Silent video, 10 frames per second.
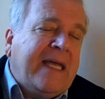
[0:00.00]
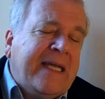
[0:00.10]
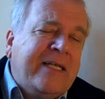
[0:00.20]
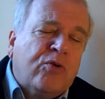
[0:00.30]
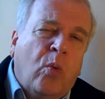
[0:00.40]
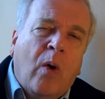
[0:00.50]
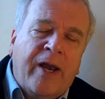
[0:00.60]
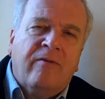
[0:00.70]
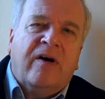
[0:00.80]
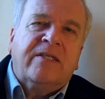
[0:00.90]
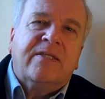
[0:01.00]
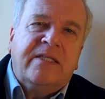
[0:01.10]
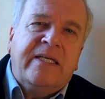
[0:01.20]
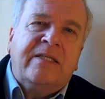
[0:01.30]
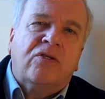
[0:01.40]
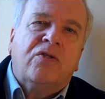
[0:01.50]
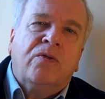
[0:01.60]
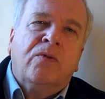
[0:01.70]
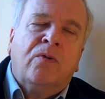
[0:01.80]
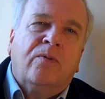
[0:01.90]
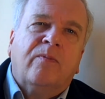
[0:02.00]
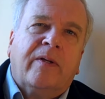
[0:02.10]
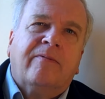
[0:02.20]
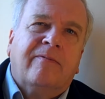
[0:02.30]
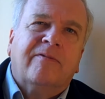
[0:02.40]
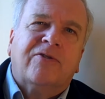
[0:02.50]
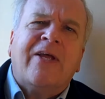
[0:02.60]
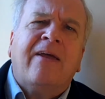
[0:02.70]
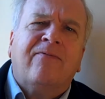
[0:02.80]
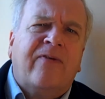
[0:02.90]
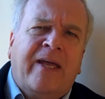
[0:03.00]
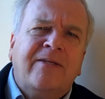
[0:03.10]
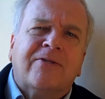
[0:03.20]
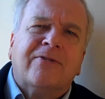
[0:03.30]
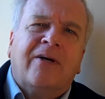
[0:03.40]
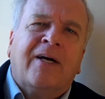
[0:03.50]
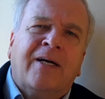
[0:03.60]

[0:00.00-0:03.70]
Each one of us needs to save face,